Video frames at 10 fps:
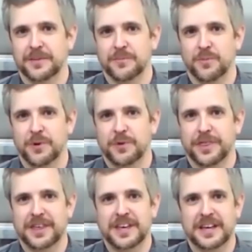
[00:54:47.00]
one
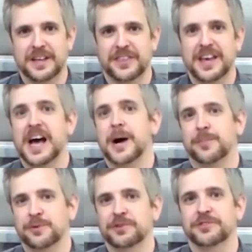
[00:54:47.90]
with the
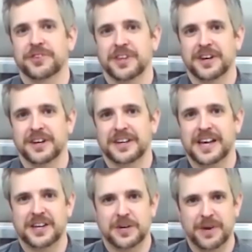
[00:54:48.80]
apples and the
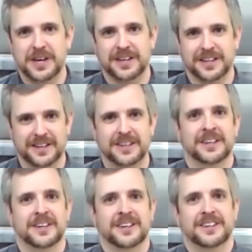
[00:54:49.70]
candied bacon,
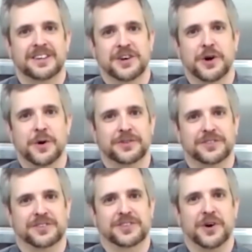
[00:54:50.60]

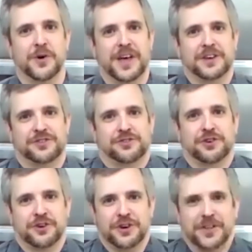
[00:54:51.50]
it's all that
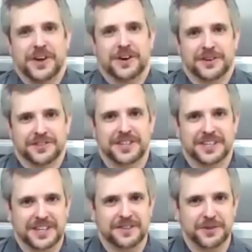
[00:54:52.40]
sugar in there is going
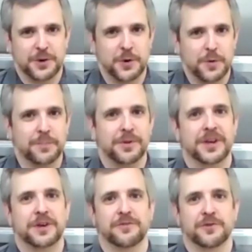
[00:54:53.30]
to give you
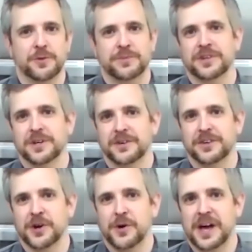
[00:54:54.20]
plenty of room to,
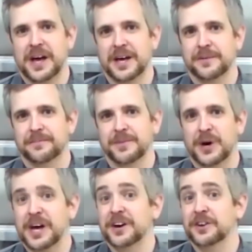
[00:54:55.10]
add,
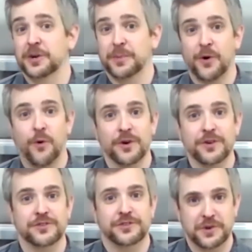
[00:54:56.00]
I added a little bit of
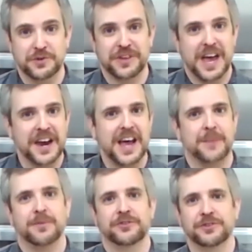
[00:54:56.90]
orange juice and
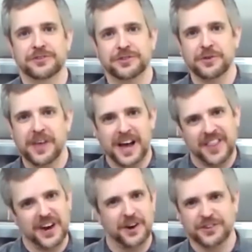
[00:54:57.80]
apple juice to that,
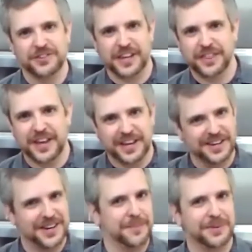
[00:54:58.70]
and that all just like
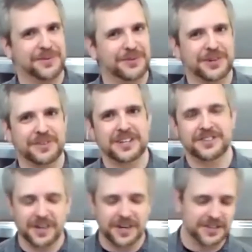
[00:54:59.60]
thickened up and it was a great
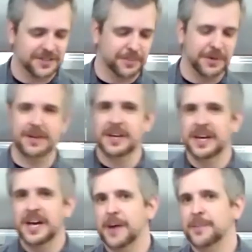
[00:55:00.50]
sauce. But
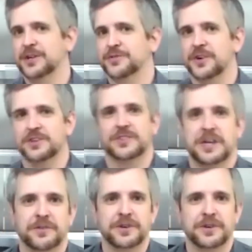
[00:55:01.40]
I mean, as far as savory